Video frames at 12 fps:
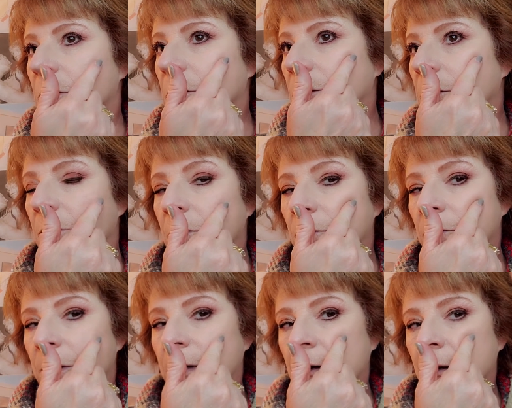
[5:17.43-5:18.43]
You
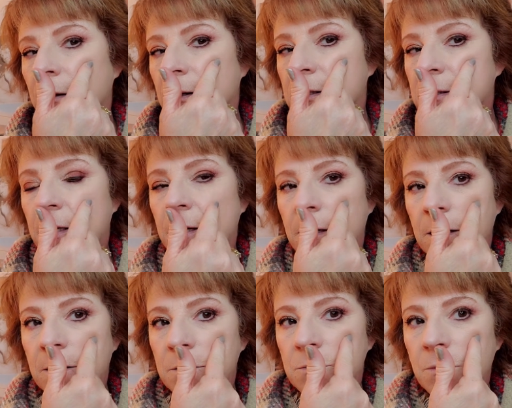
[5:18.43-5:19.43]
find it on this side, it
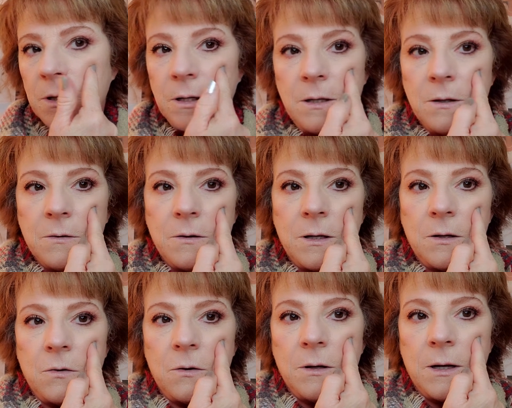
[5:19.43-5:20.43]
ends right here, again,
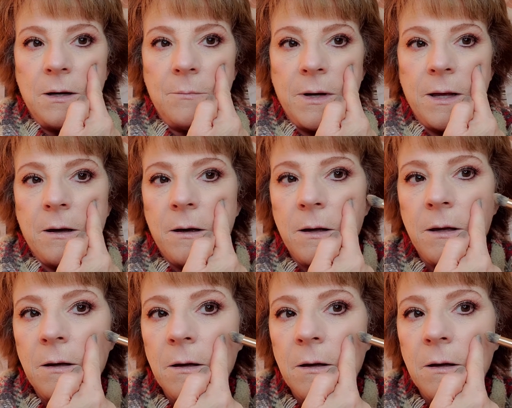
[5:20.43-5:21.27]
into my eye.